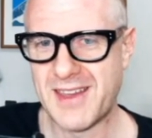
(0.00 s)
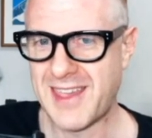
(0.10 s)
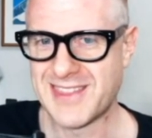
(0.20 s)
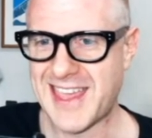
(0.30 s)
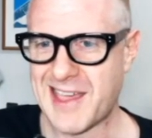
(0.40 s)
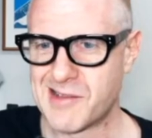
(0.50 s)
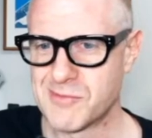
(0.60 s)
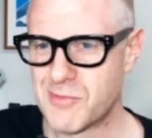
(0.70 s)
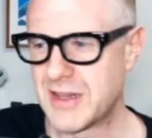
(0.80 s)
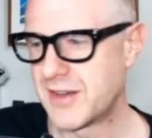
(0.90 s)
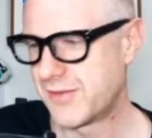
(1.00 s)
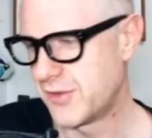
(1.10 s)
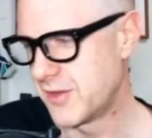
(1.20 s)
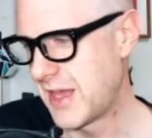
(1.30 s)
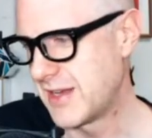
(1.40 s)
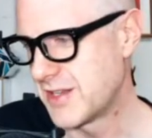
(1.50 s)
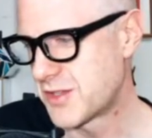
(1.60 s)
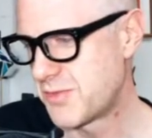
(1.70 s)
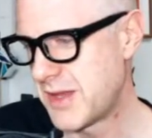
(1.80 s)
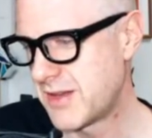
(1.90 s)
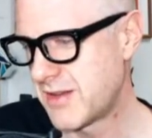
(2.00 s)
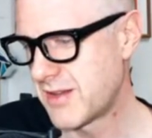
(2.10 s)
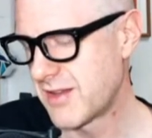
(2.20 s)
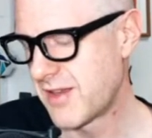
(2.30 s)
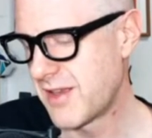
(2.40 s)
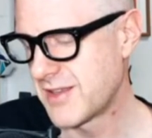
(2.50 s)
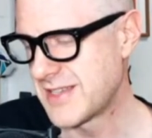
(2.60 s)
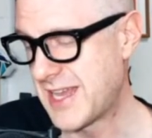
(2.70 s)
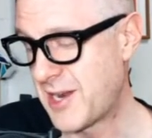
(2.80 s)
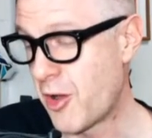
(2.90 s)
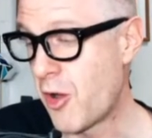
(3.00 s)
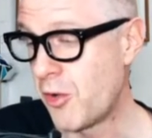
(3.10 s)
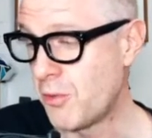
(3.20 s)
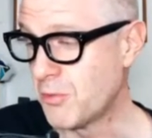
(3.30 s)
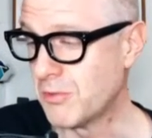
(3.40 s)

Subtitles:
And they are wonderful. And it's added a whole